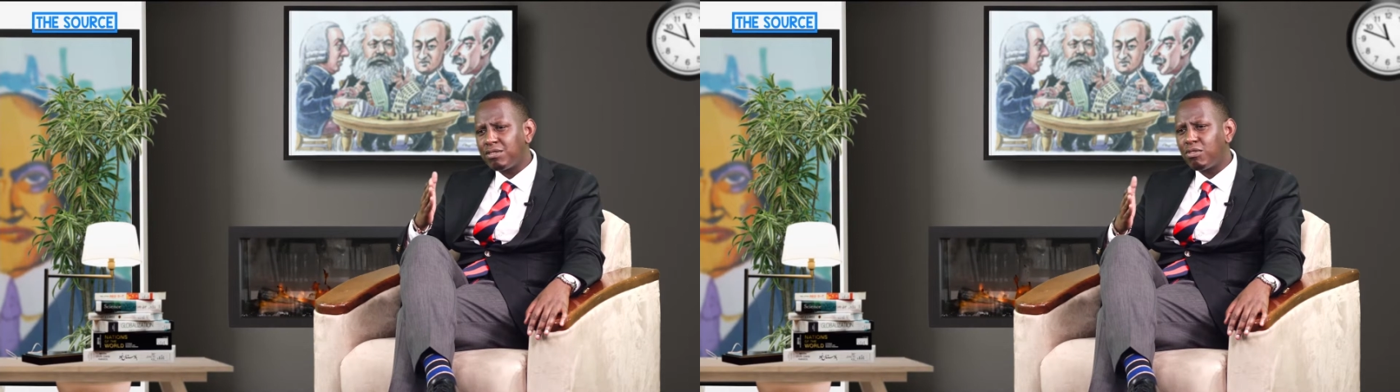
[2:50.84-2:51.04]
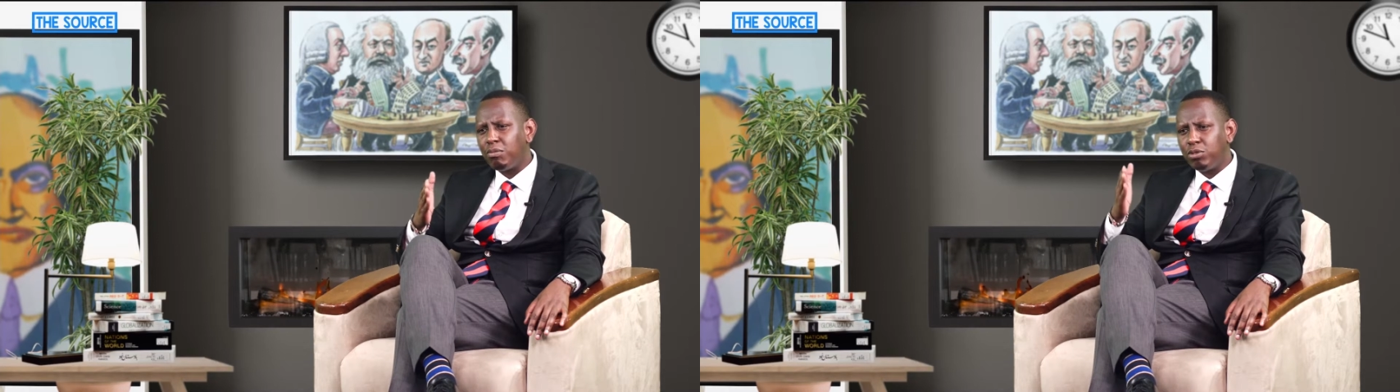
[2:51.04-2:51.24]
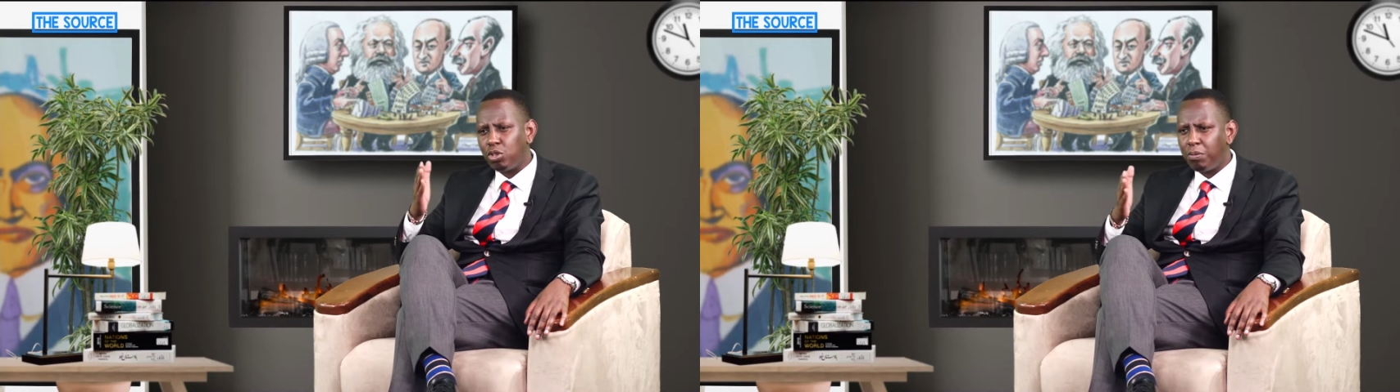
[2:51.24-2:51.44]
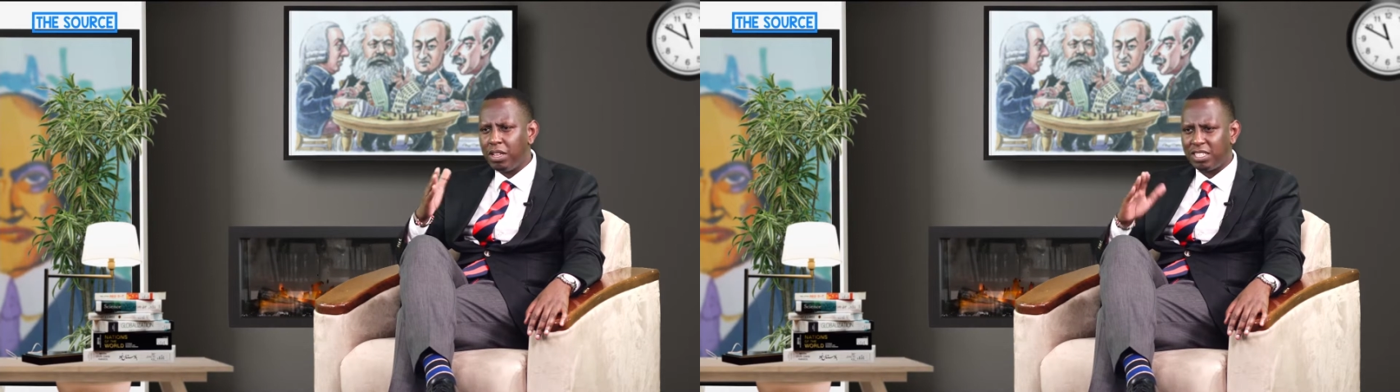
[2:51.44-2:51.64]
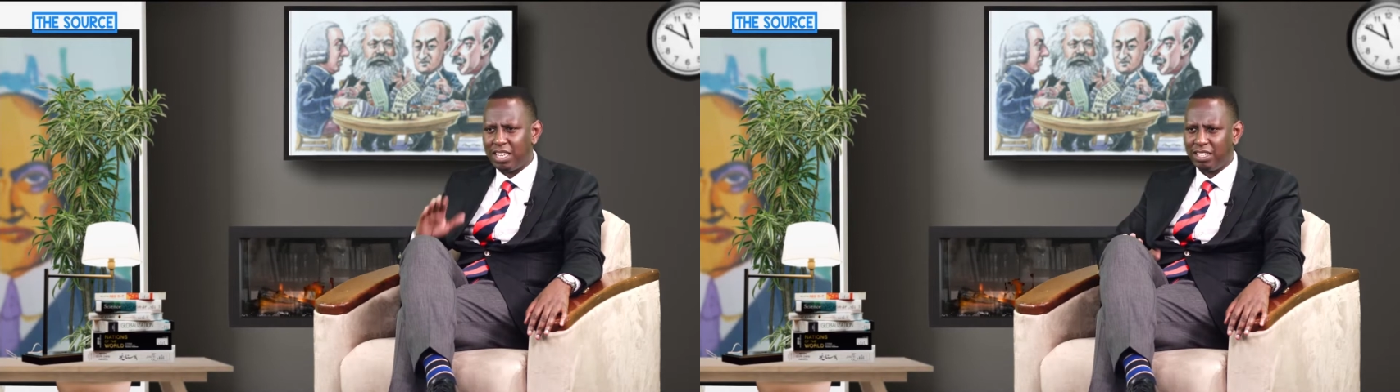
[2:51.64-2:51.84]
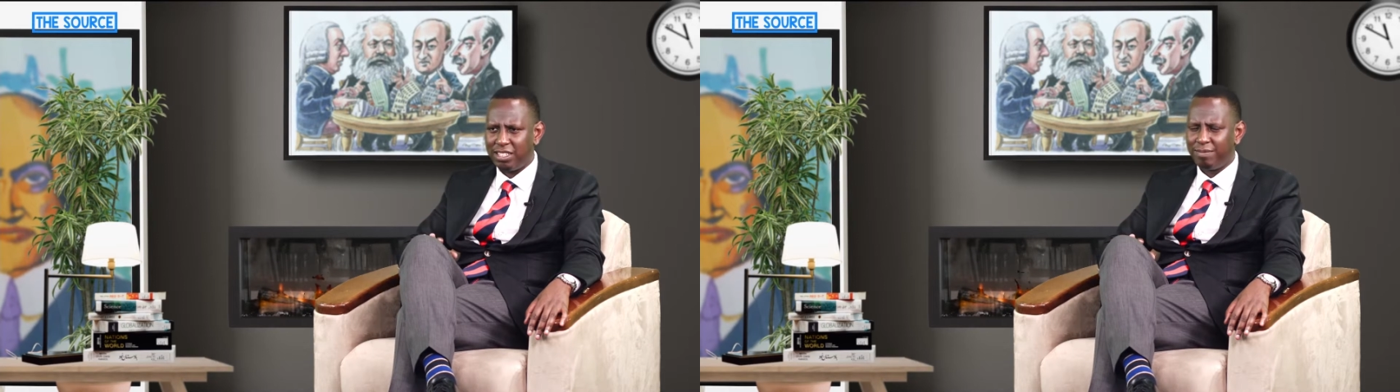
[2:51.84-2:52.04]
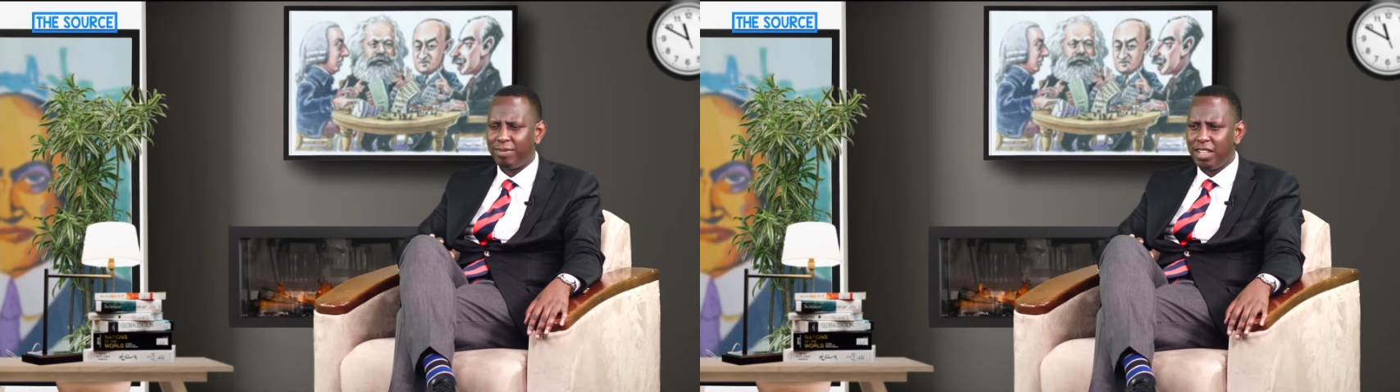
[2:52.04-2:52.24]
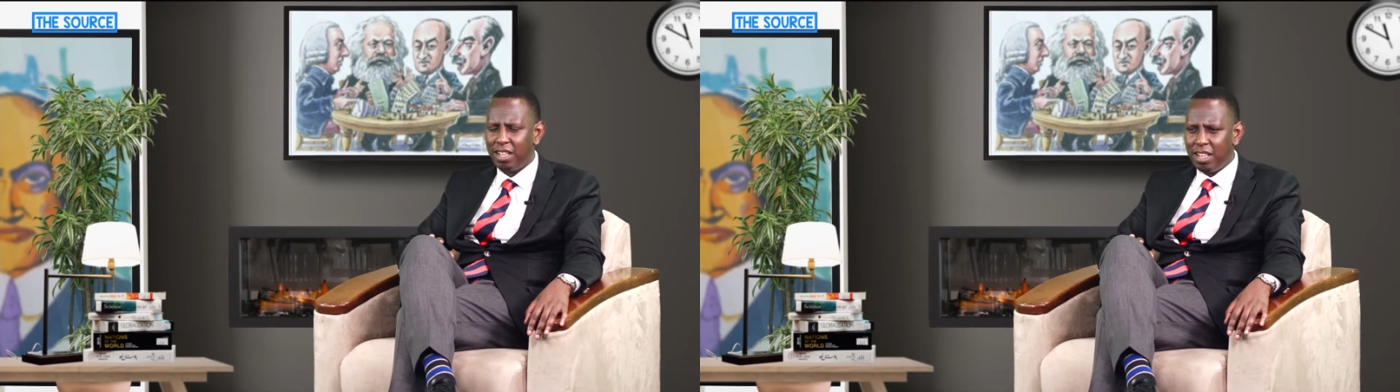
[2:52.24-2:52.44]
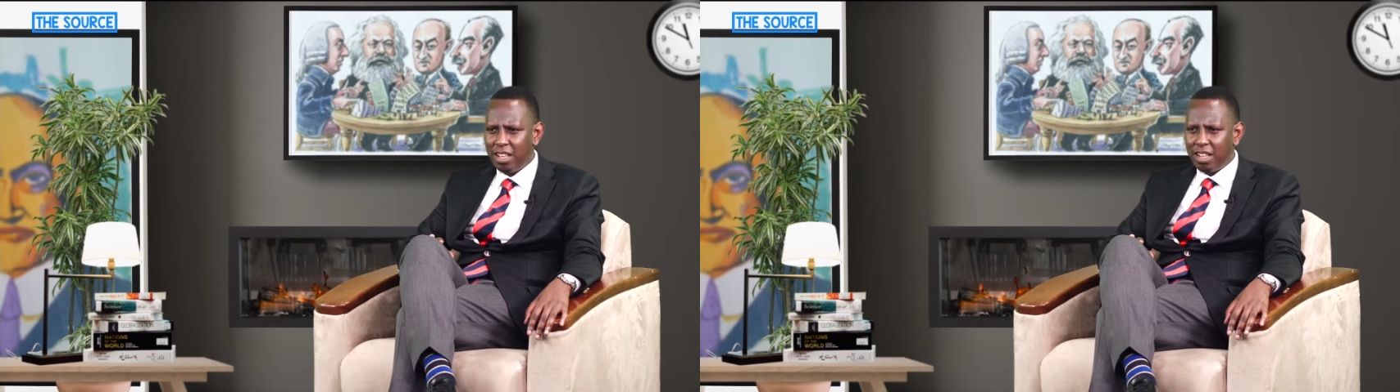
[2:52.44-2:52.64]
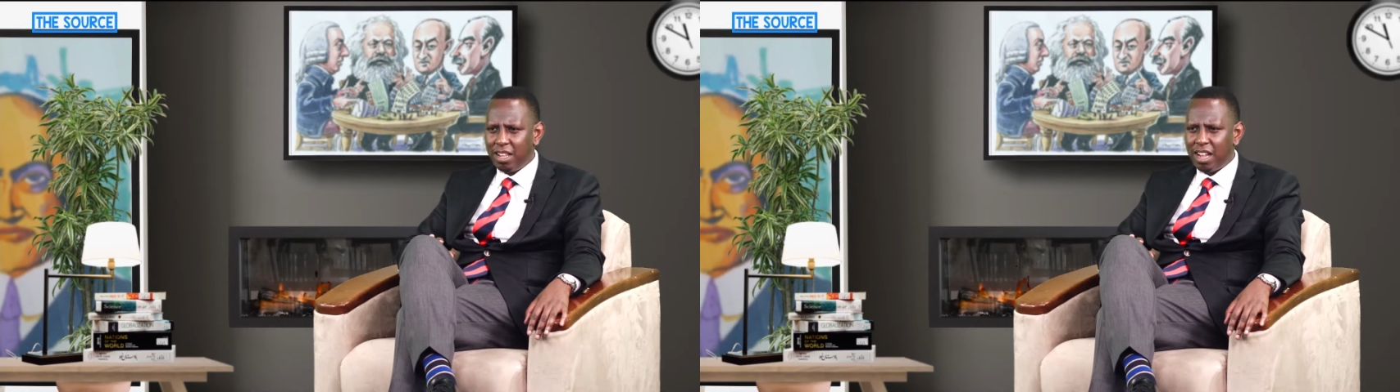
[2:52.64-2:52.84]
from joblessness.
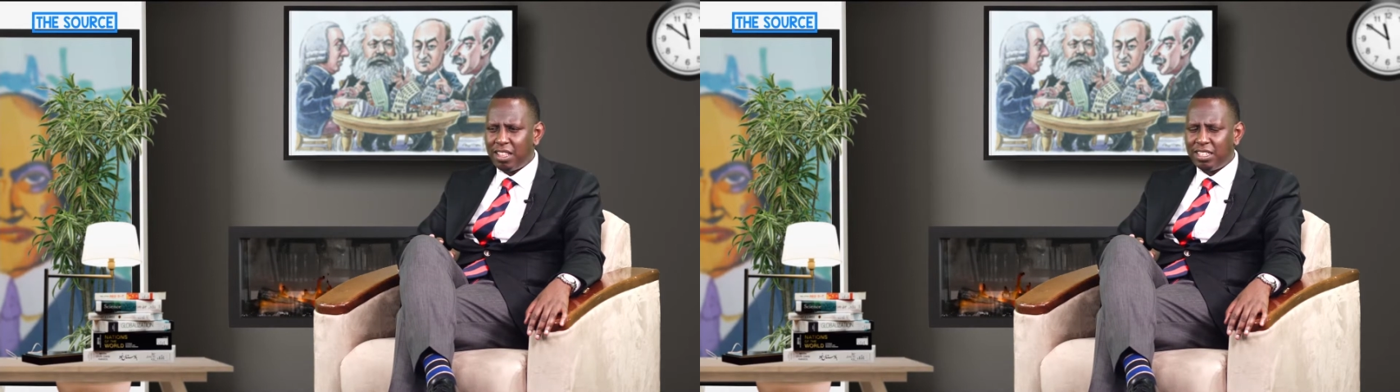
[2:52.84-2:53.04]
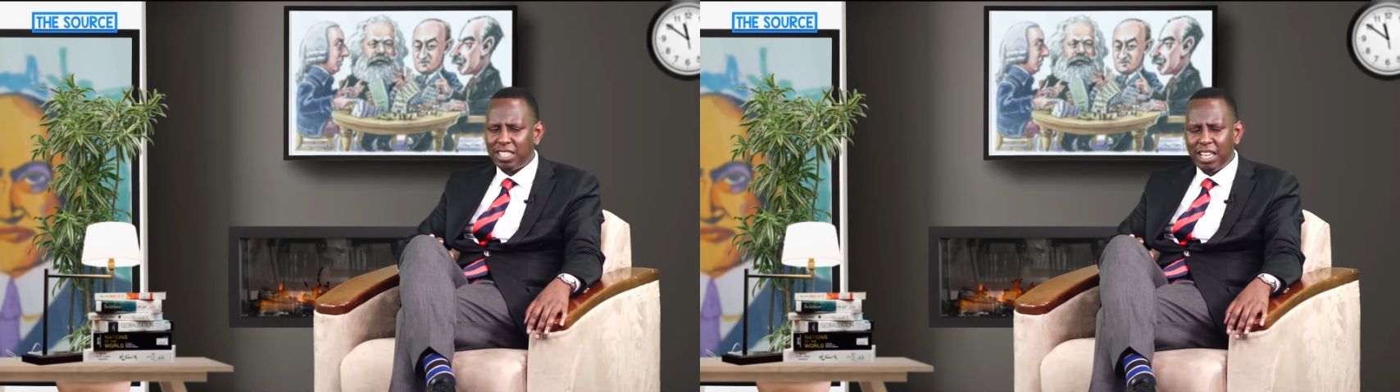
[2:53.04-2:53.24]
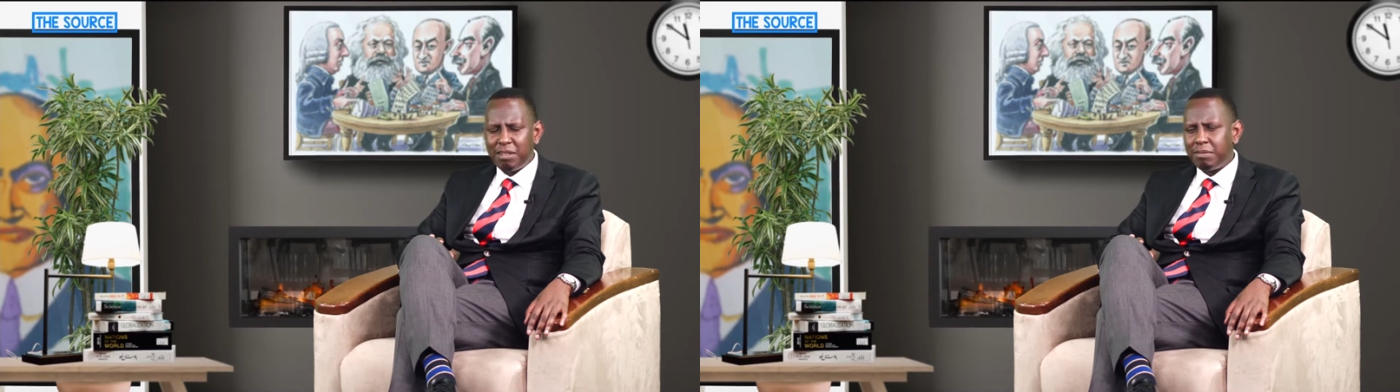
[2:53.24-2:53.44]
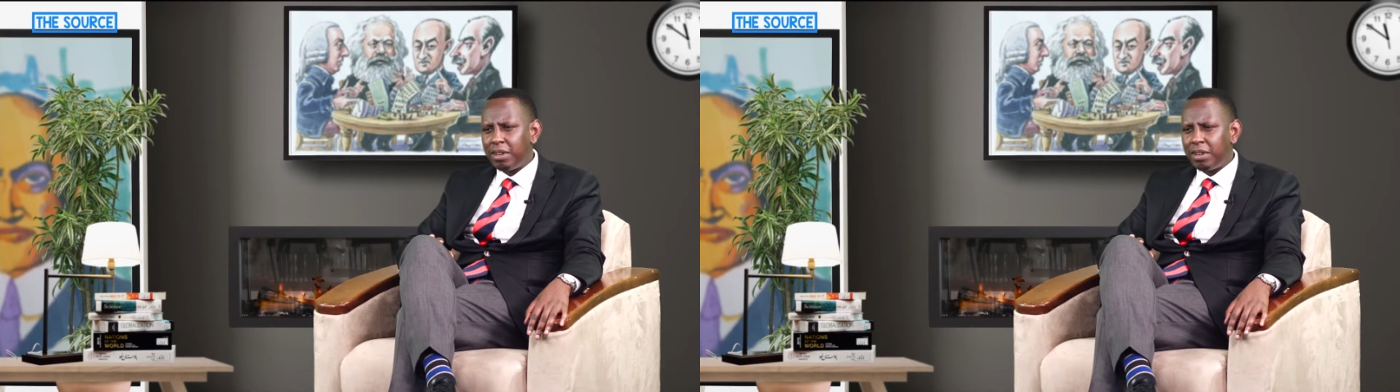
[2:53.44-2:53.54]
At the time,